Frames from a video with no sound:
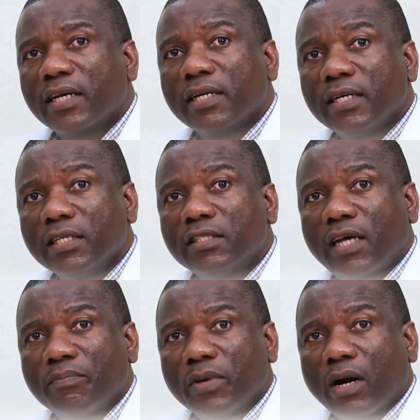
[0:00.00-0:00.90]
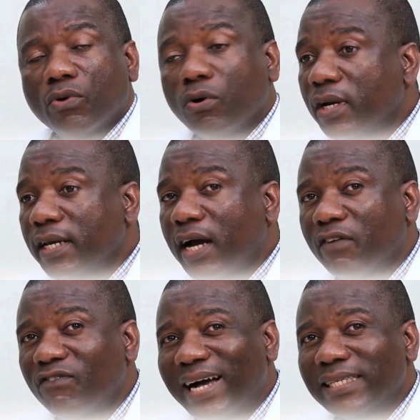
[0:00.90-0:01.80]
Currently in Zambia, we
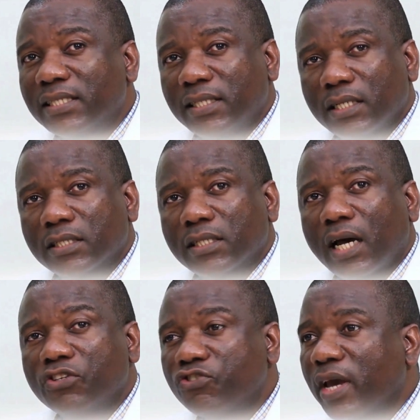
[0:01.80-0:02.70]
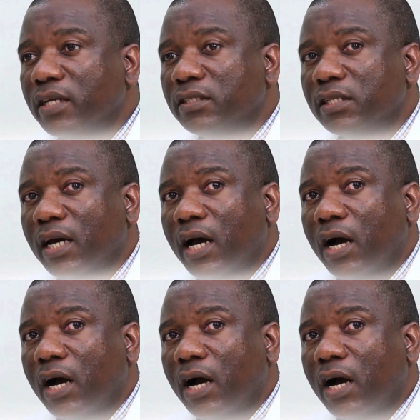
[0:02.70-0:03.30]
only have six trained